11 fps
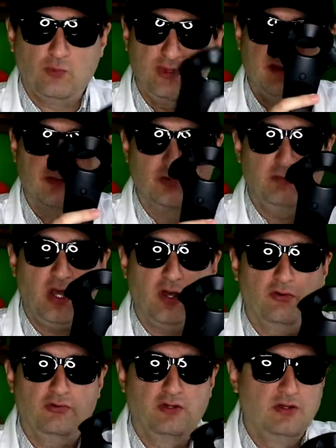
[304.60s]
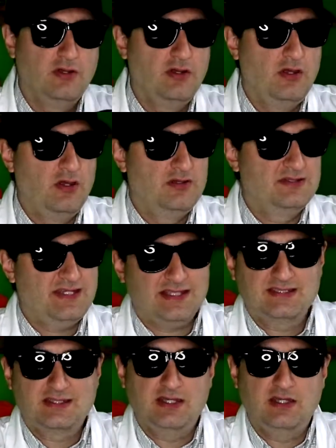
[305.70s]
with the remote
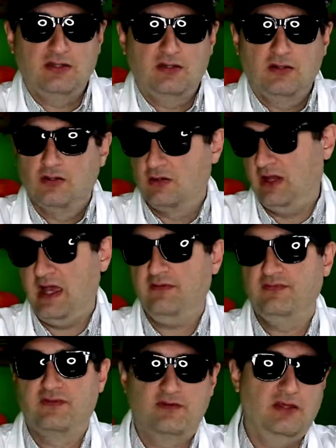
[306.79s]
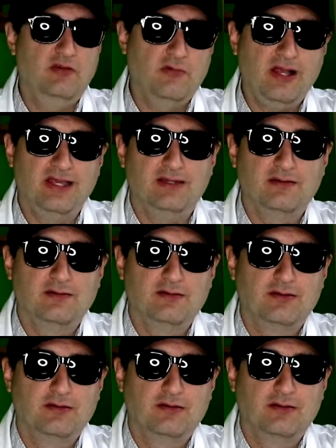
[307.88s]
tested left and right,
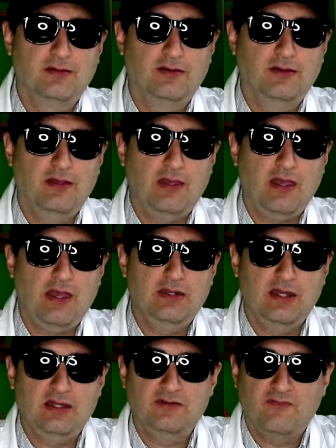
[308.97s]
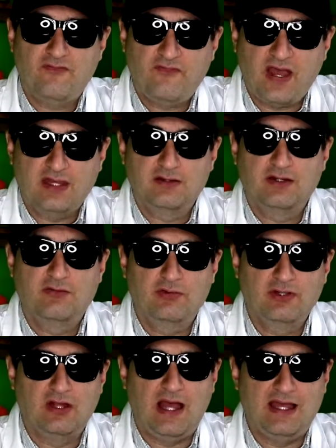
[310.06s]
and then finally
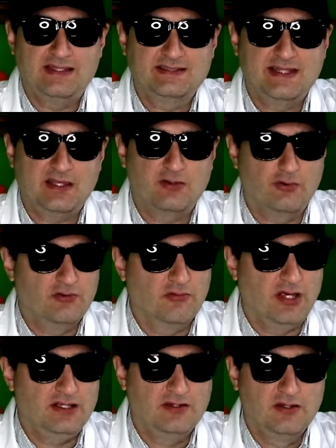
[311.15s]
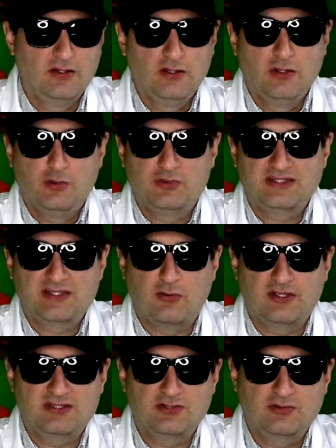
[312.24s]
realized that going right was
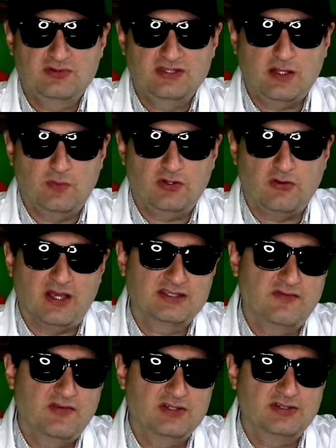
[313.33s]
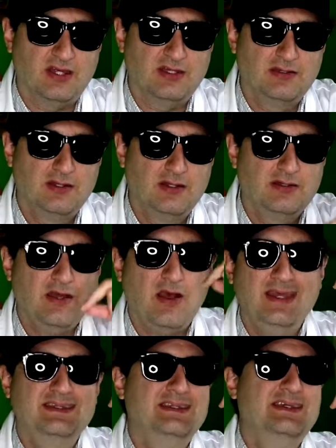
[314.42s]
going to take me across the finish line. Now, I
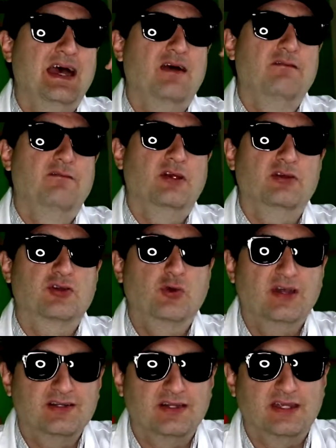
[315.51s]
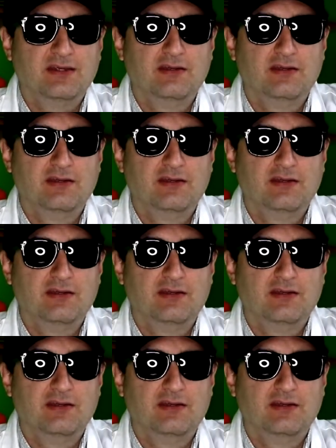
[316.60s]
did that very quickly.